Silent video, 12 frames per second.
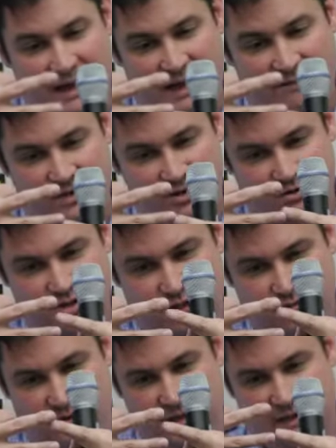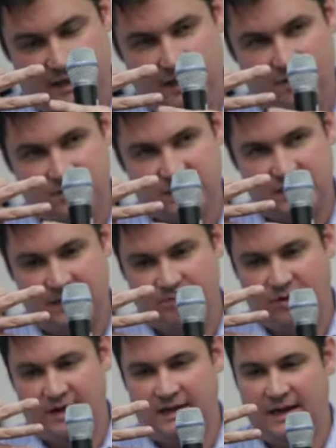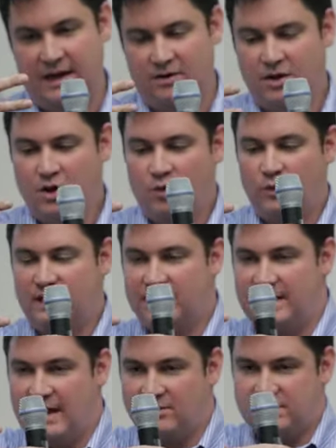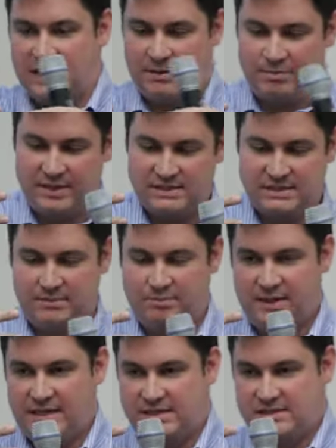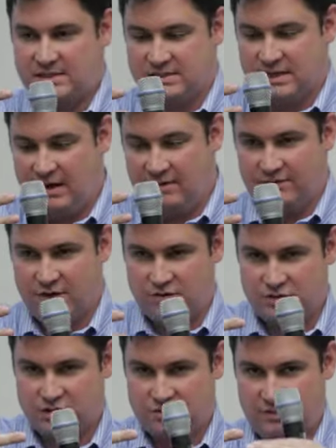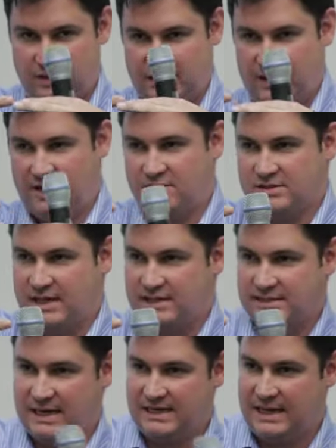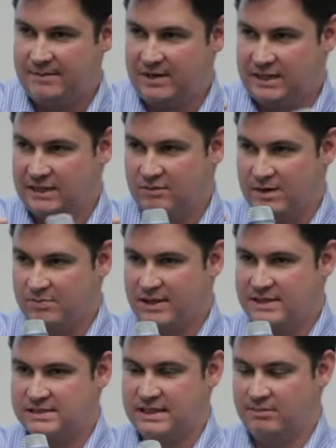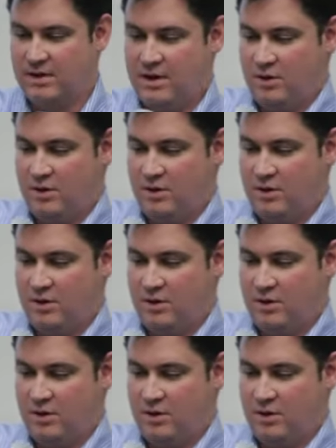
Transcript: having those 3 layers separated out, we can now take bits and pieces of those 3 layers and dynamically replace them.